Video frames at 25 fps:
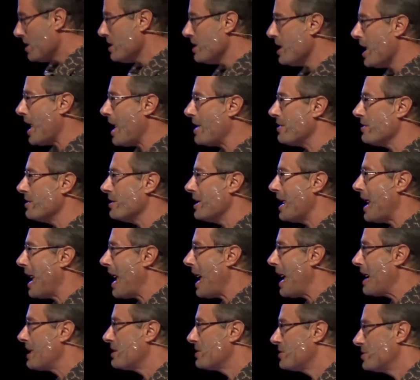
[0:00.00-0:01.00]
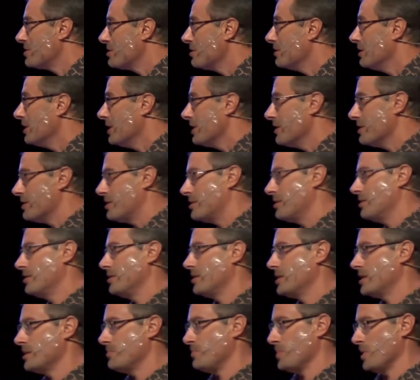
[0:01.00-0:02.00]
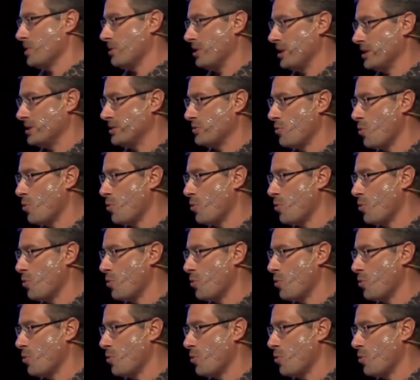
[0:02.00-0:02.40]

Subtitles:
He had an excellent spirit.